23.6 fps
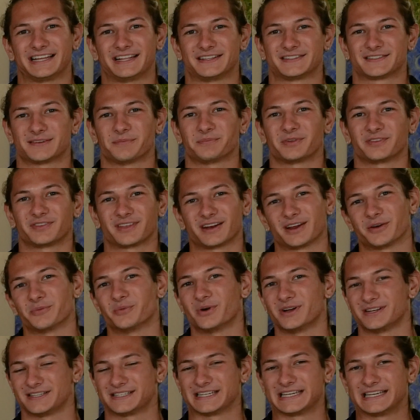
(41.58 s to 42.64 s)
It's something that I
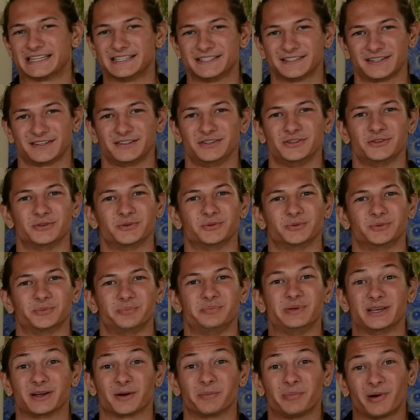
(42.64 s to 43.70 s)
want to continue
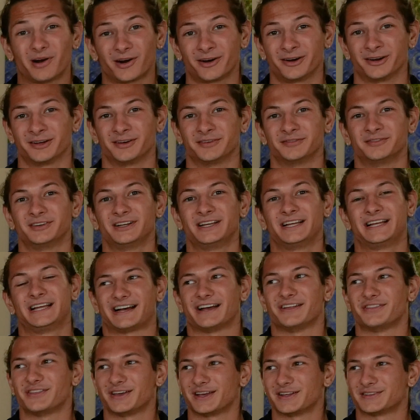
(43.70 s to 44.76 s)
being a part of.
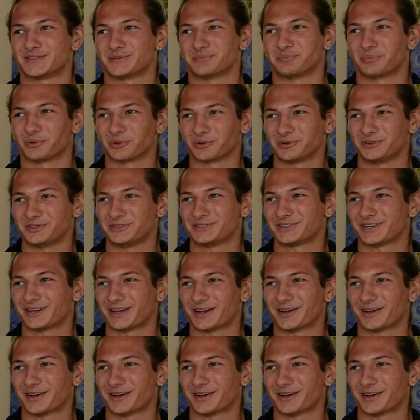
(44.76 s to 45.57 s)
I think it's important to